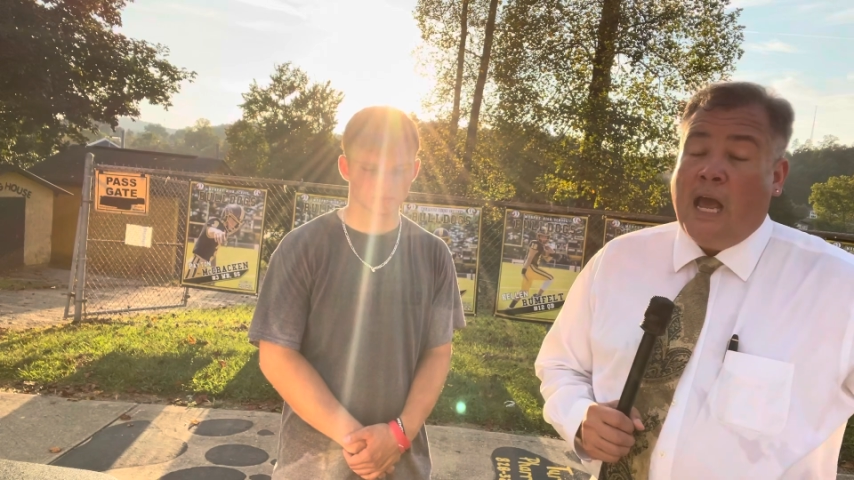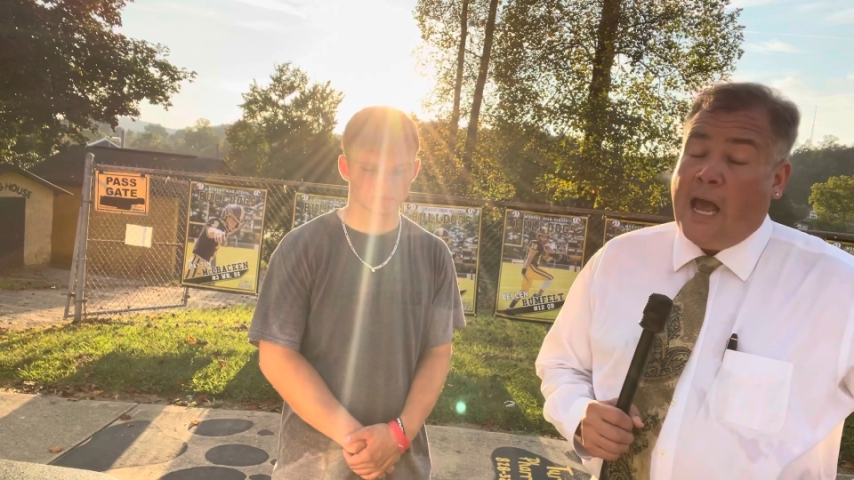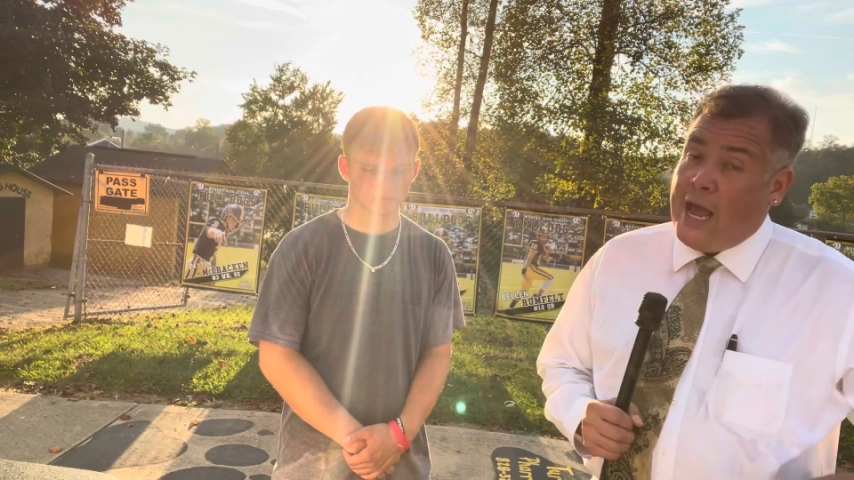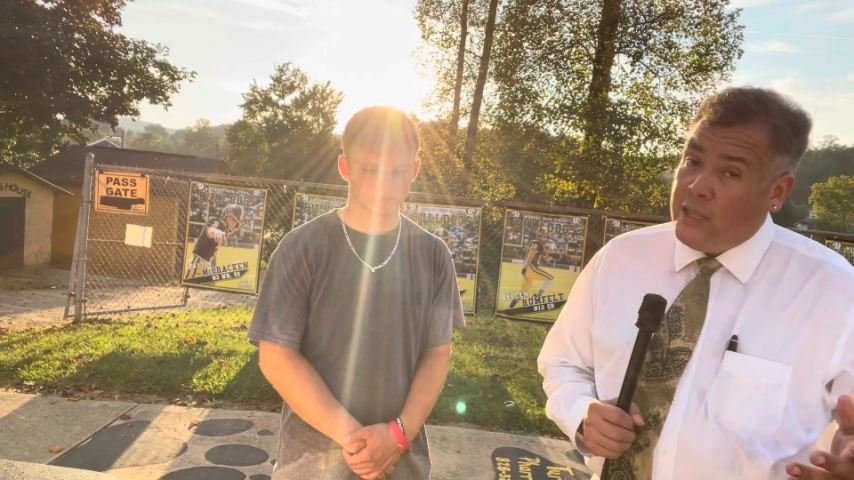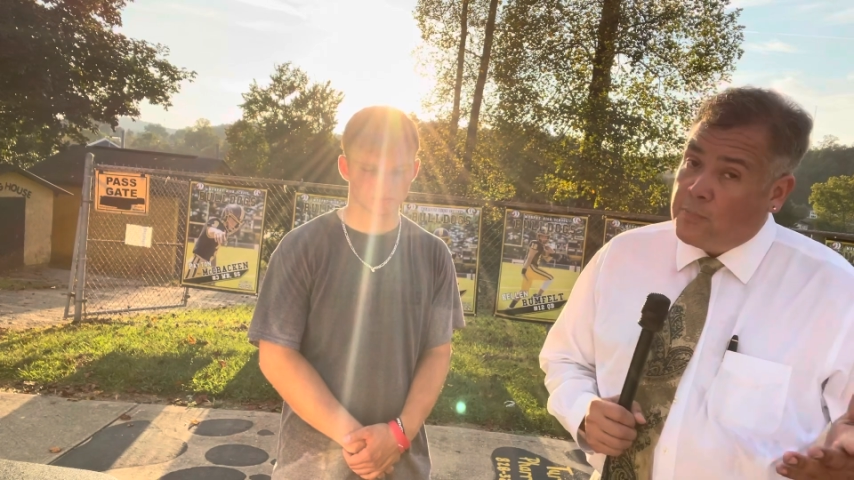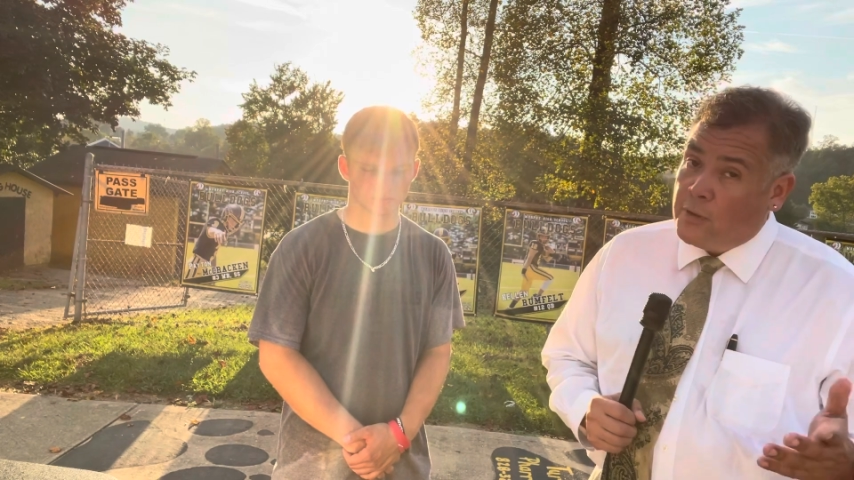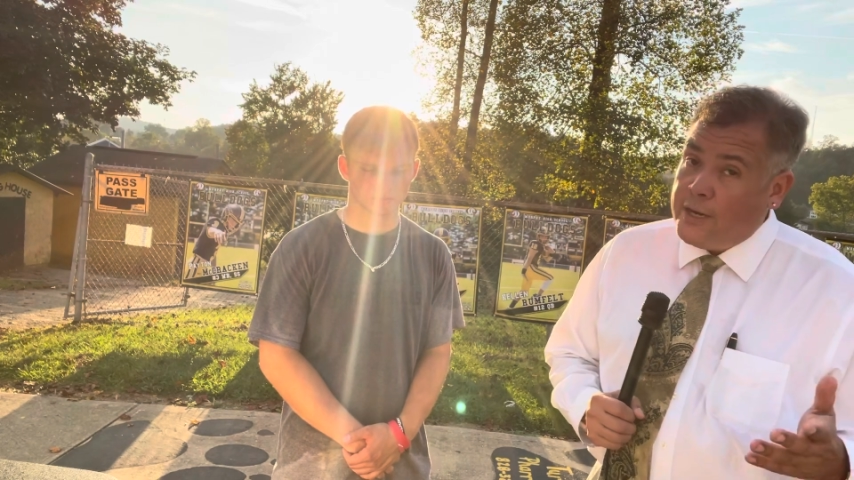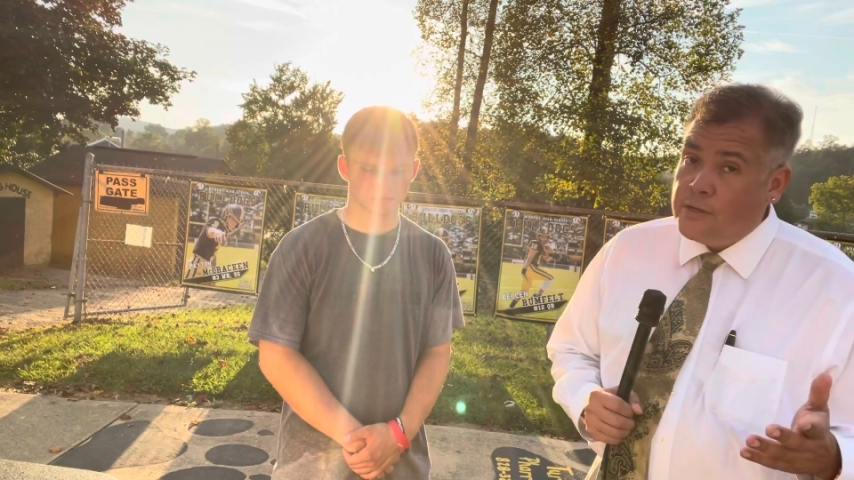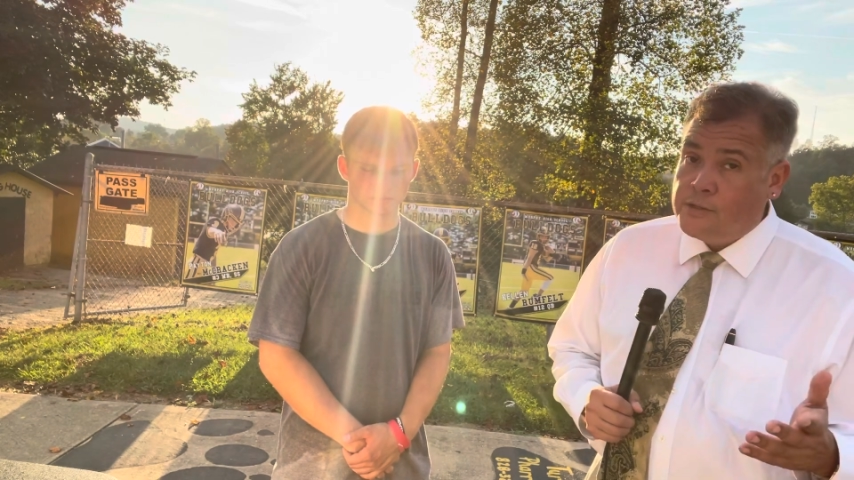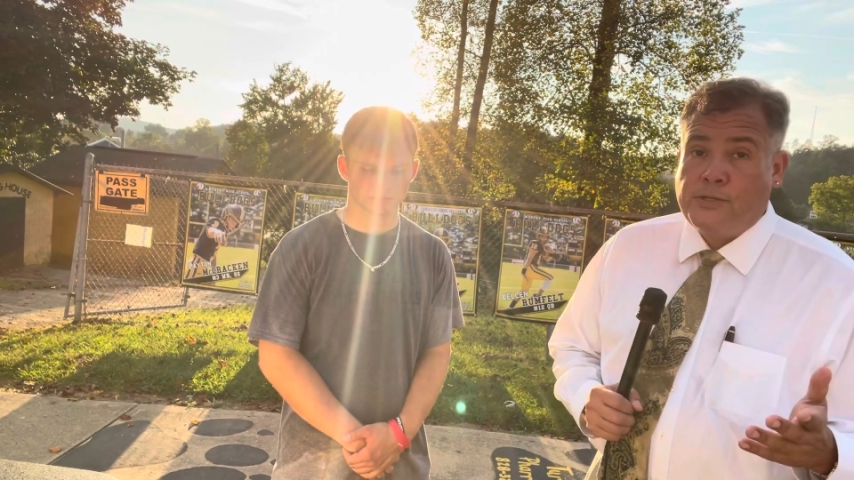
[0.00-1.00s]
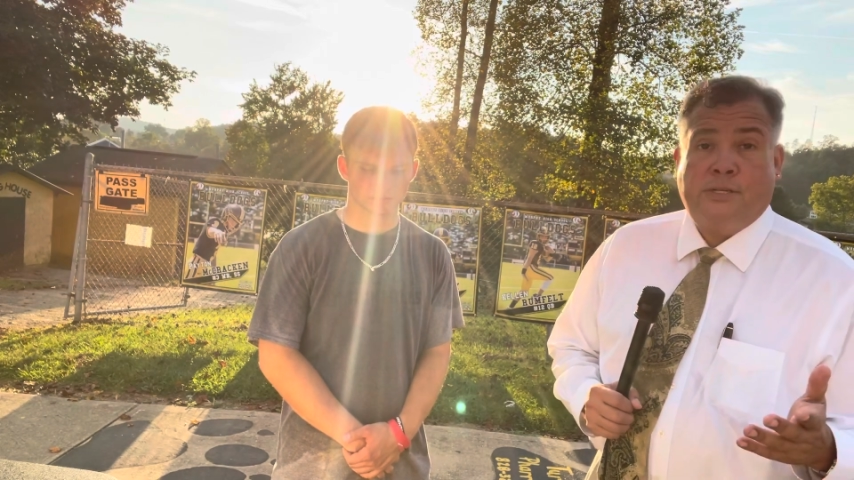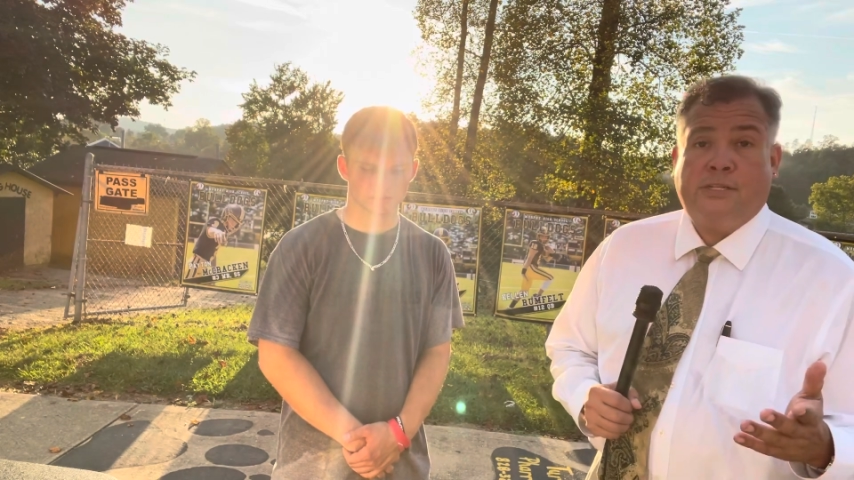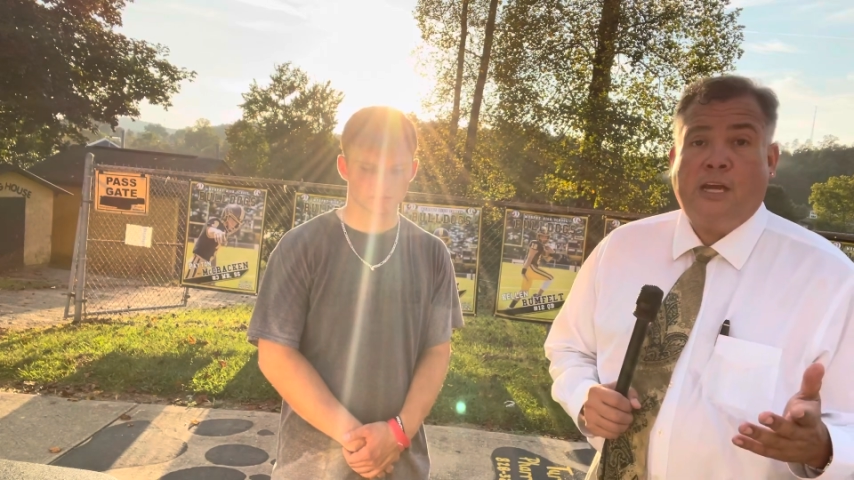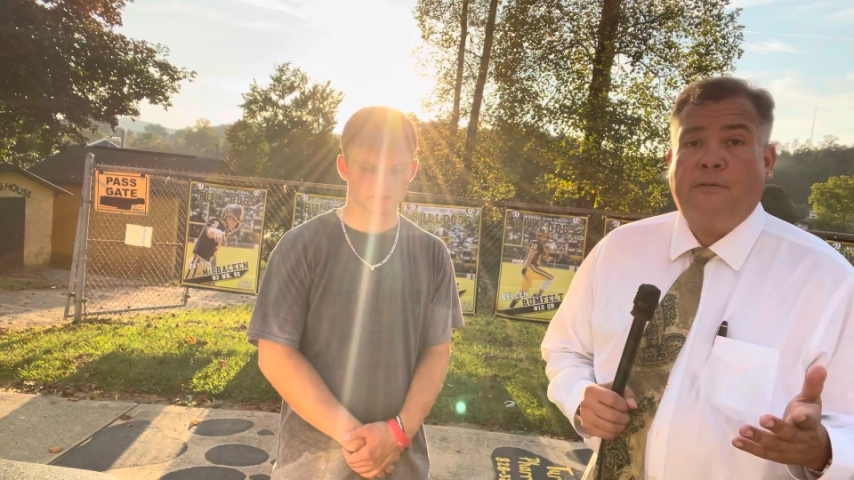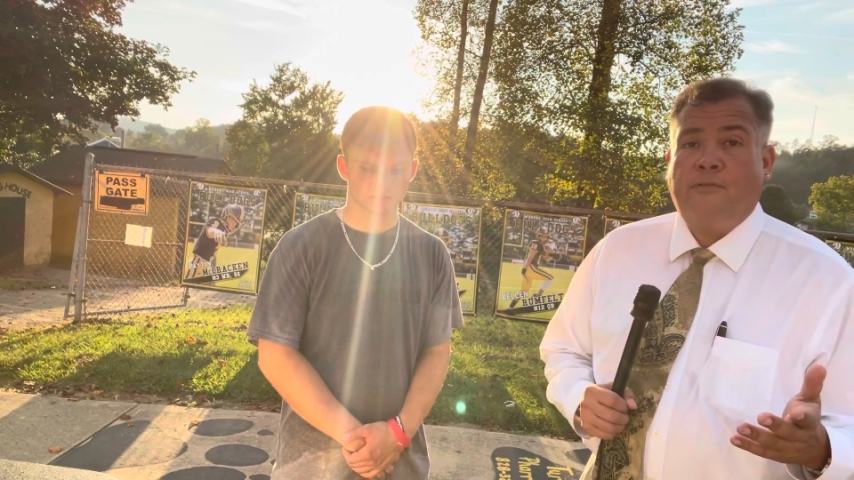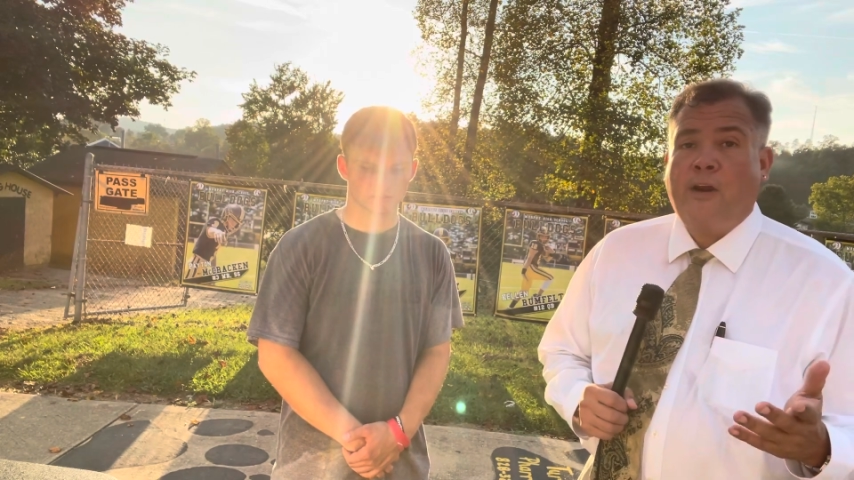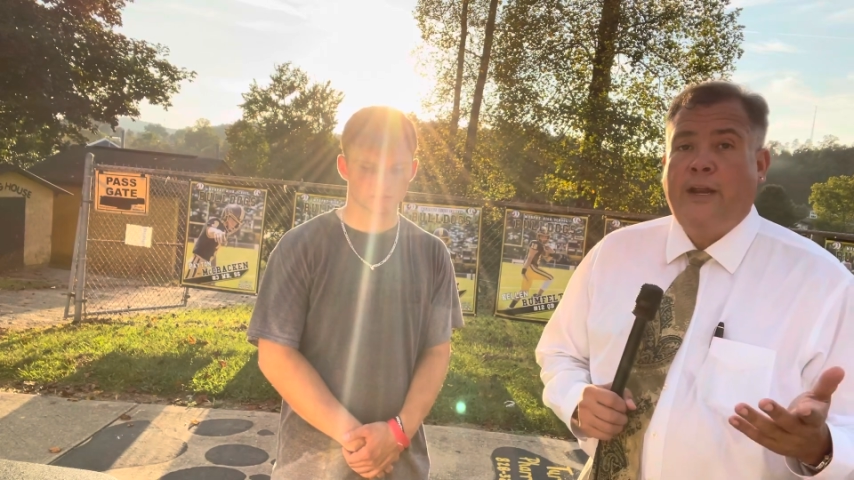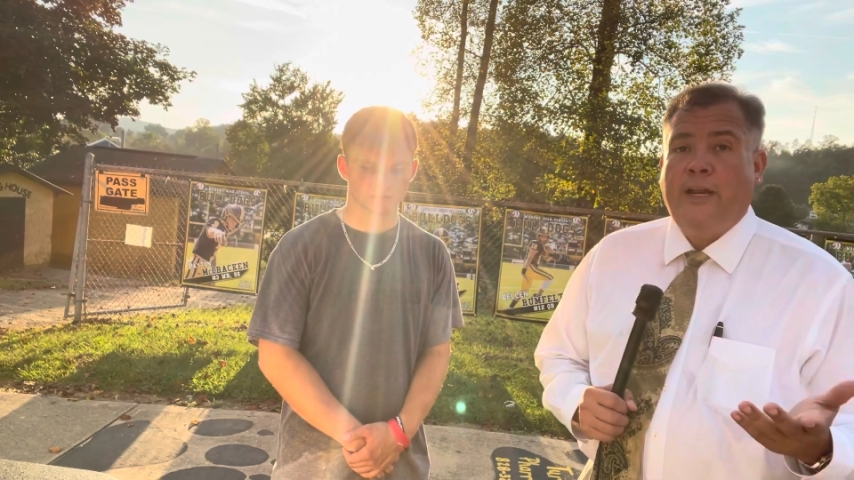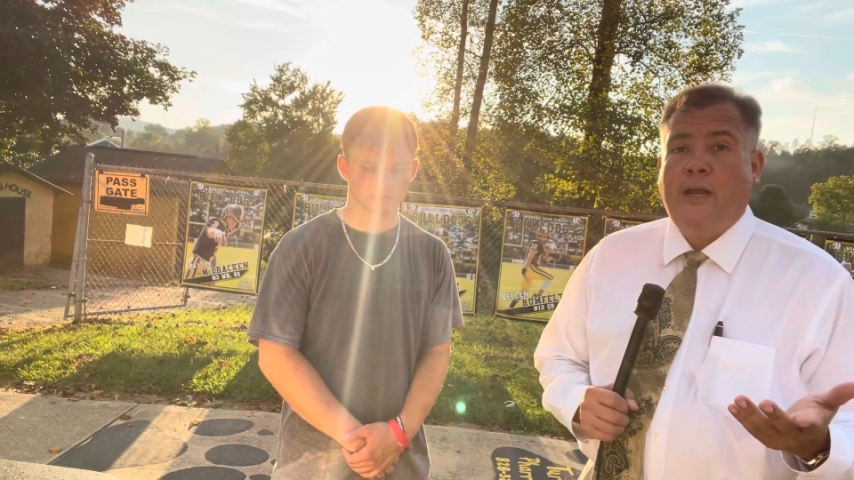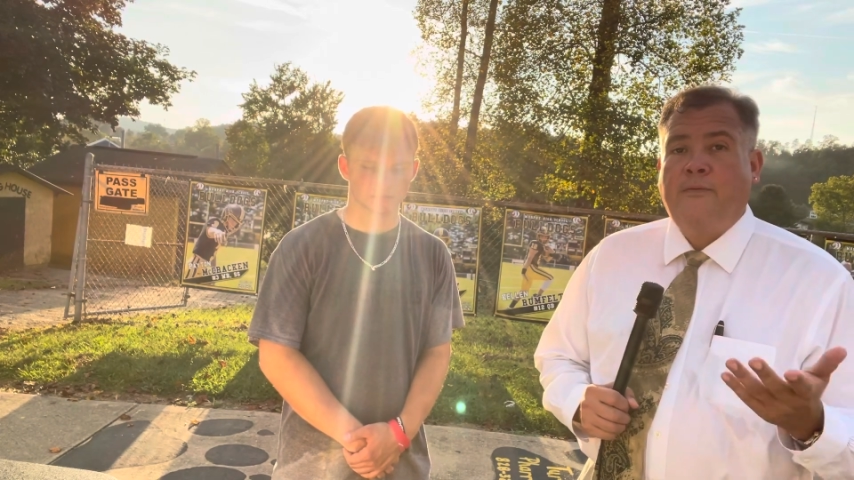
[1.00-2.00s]
and the players this coming
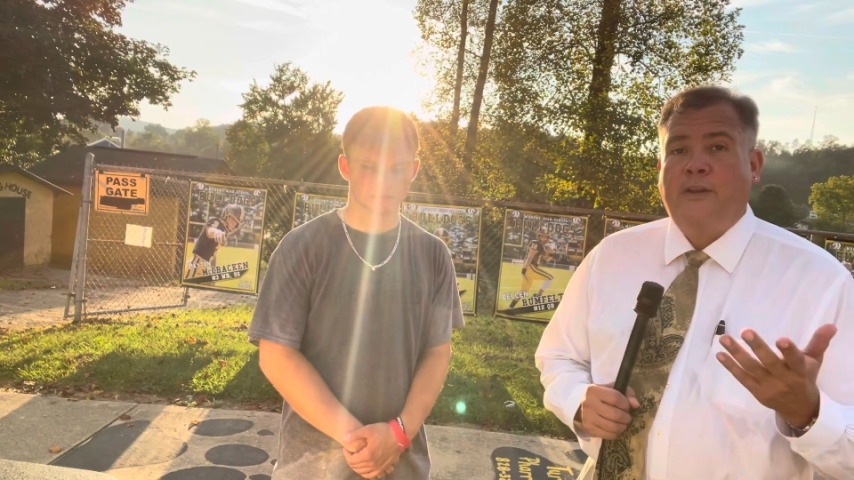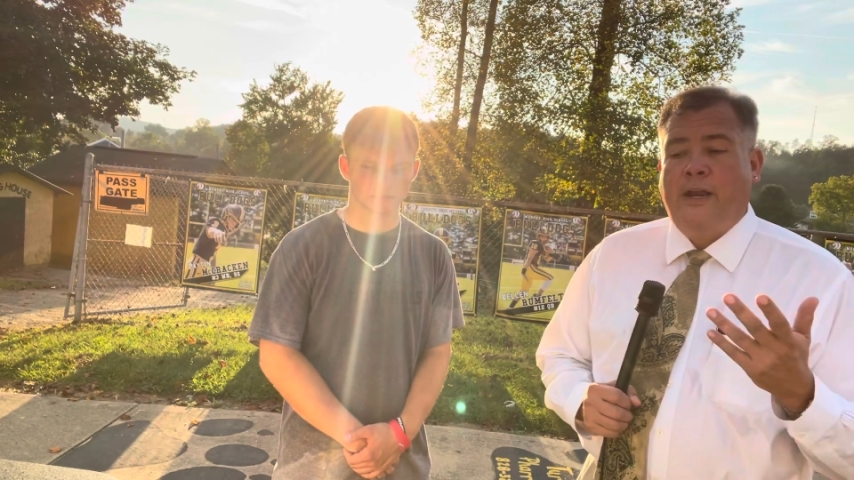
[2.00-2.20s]
Friday night.